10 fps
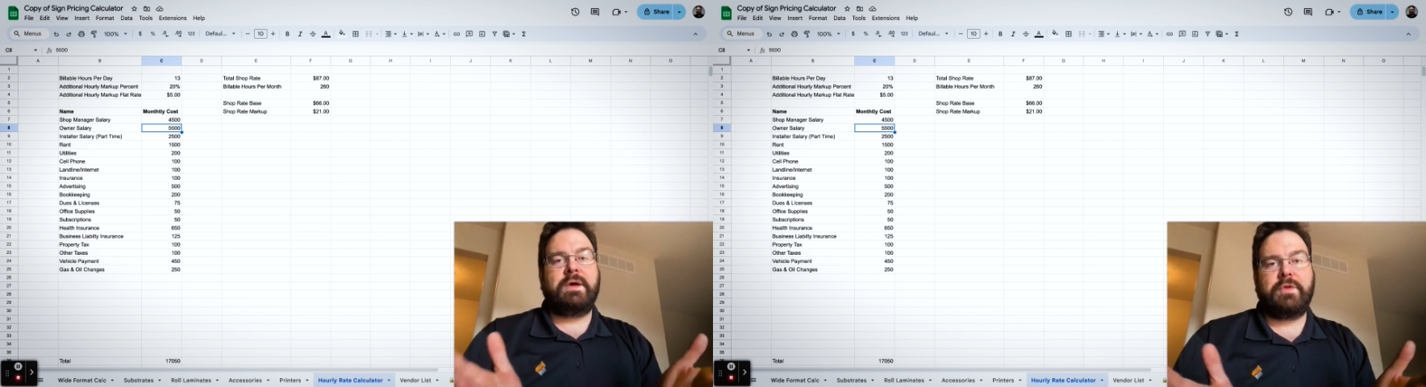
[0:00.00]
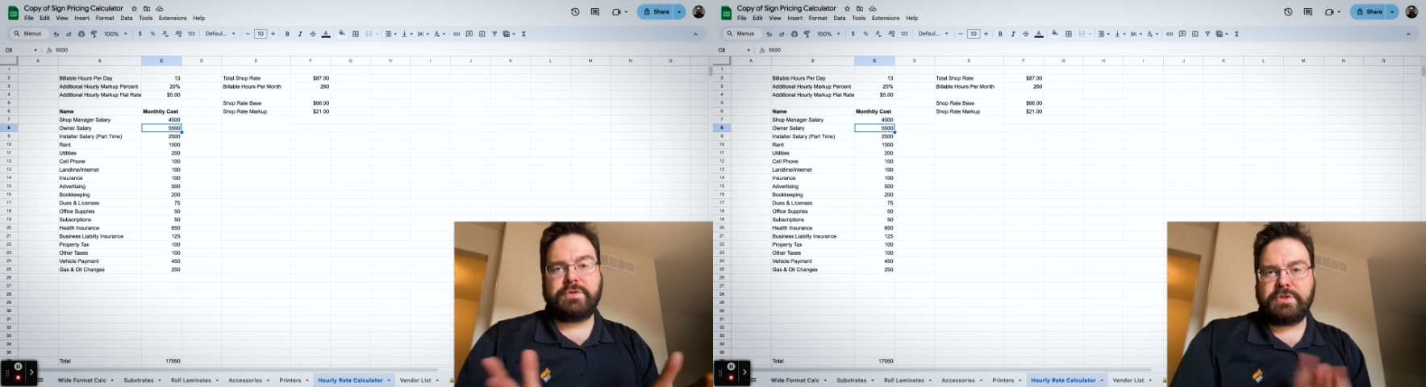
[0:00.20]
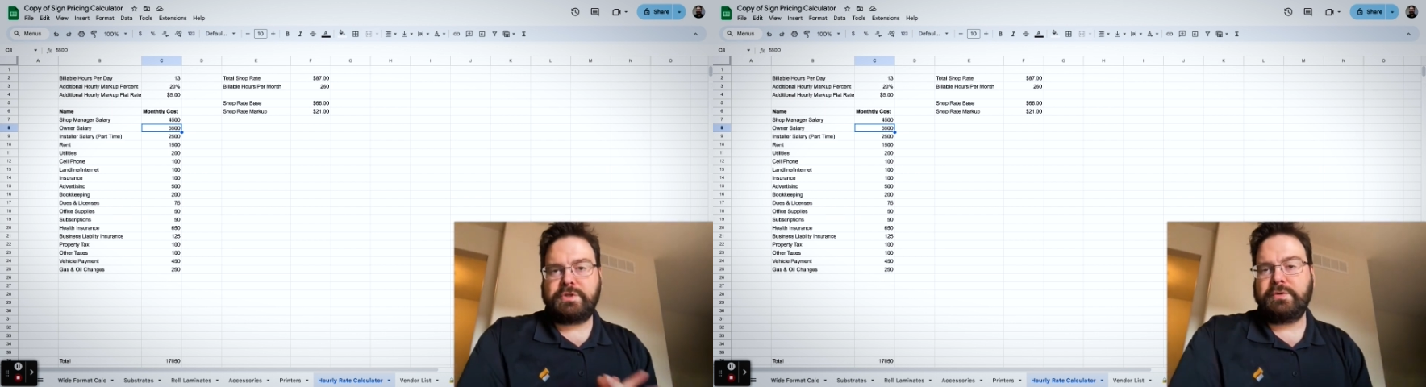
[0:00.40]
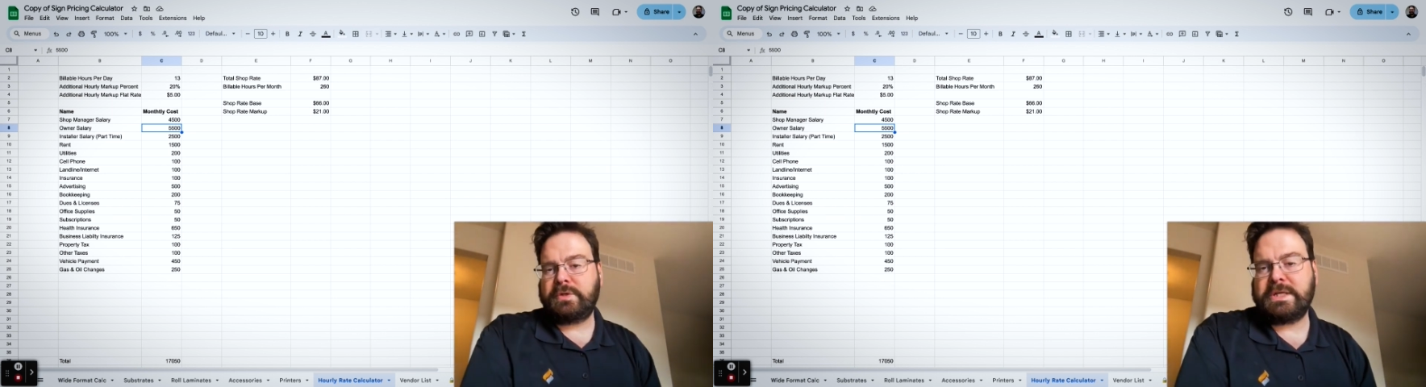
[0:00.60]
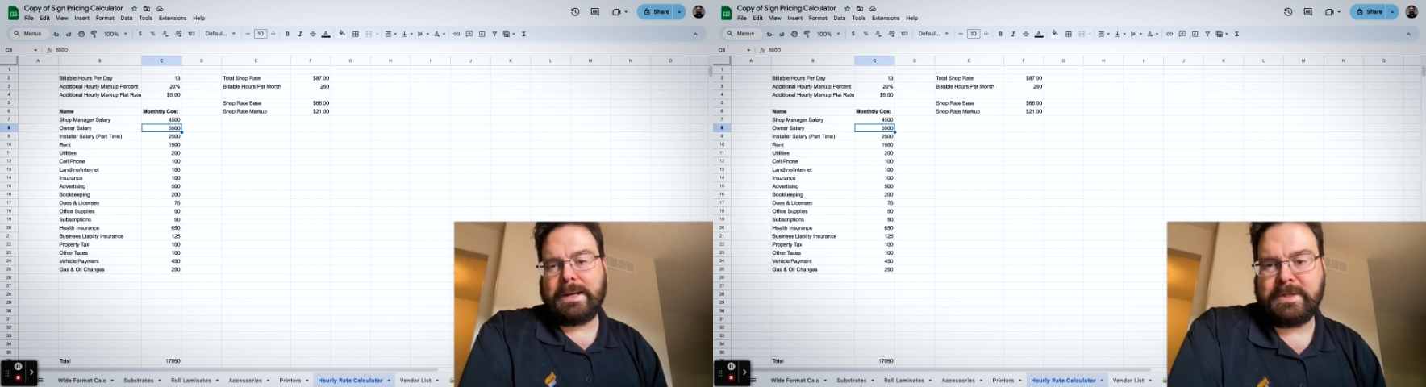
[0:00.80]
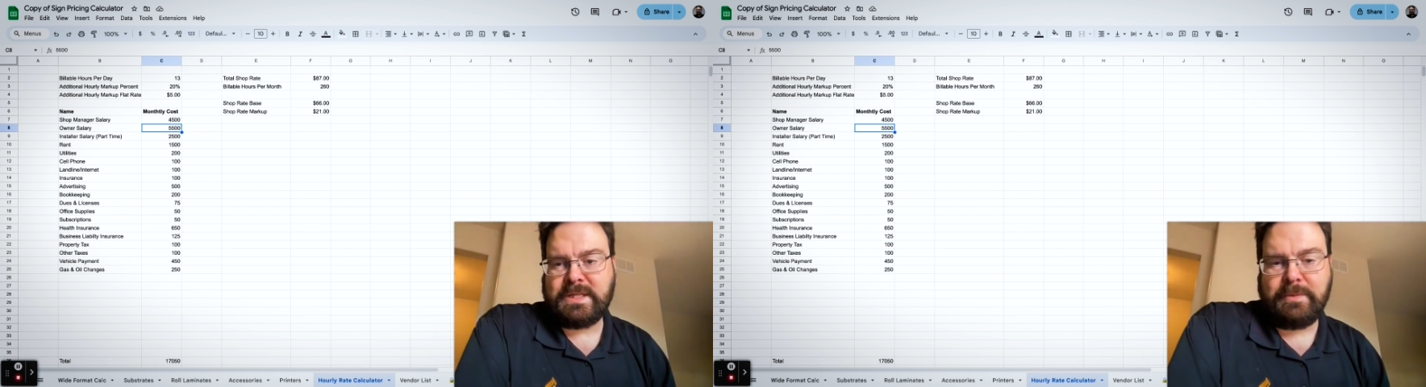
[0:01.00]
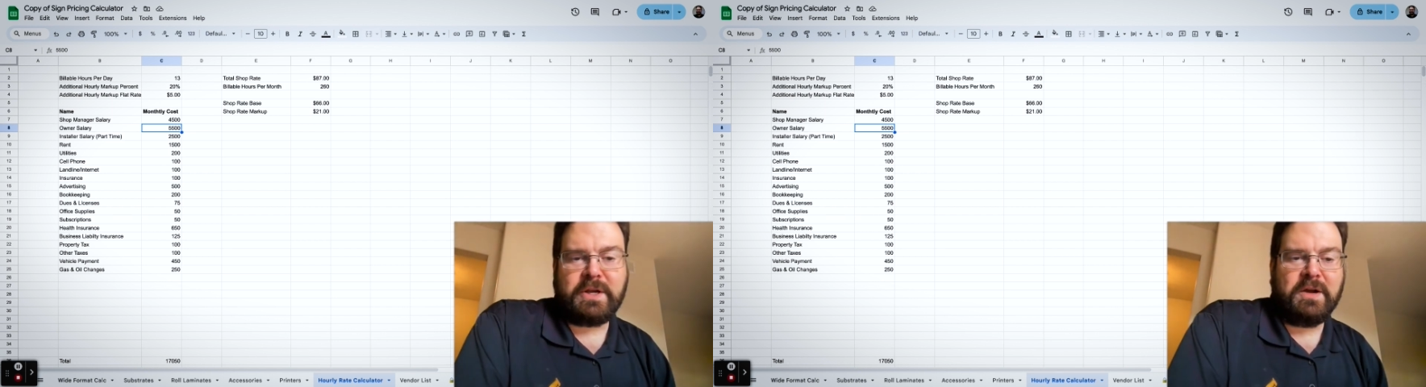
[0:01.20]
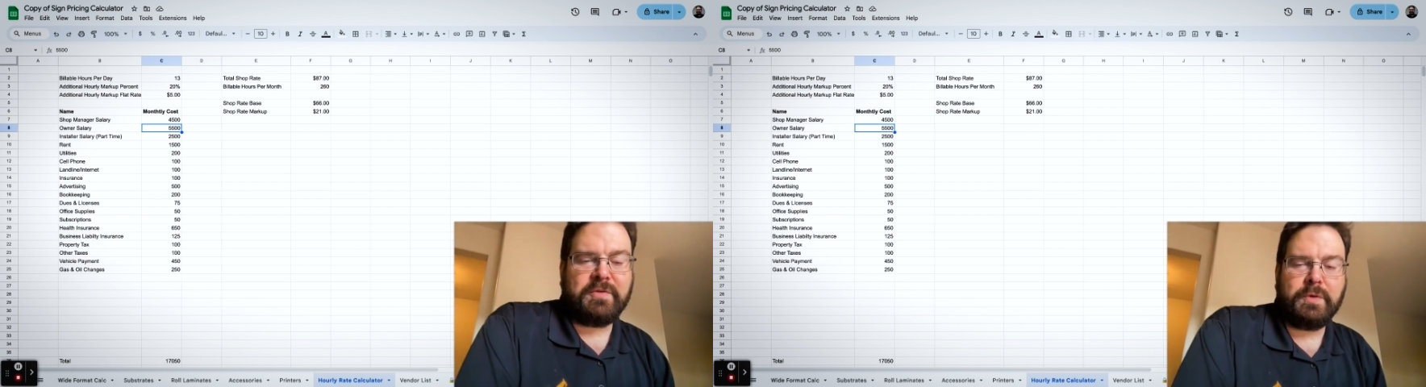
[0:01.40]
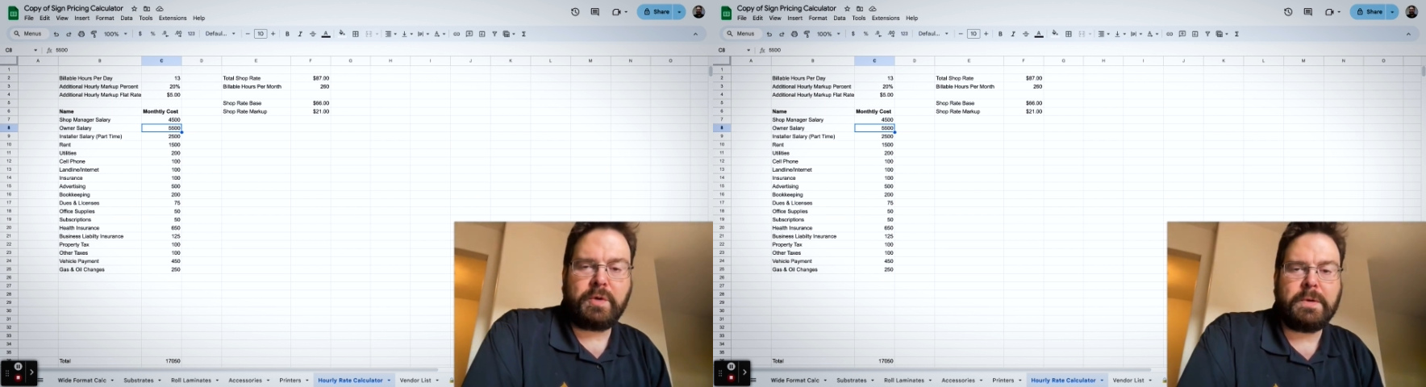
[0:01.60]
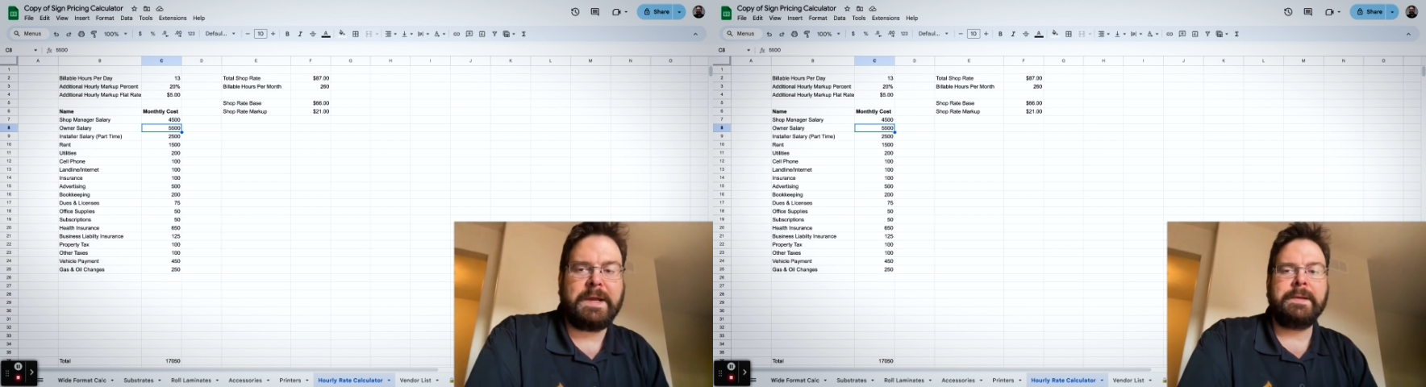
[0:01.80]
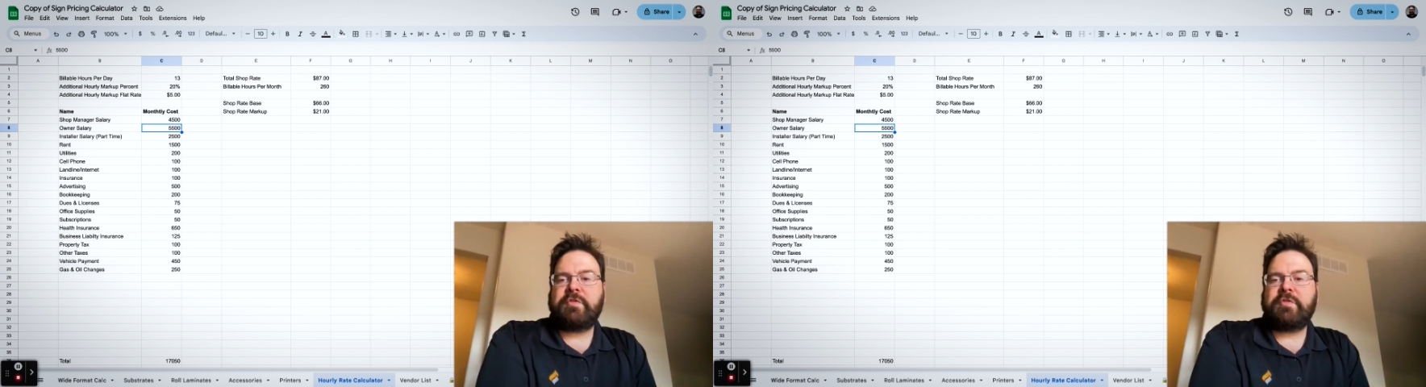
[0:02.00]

Those are the two topics I'm going to cover real quick.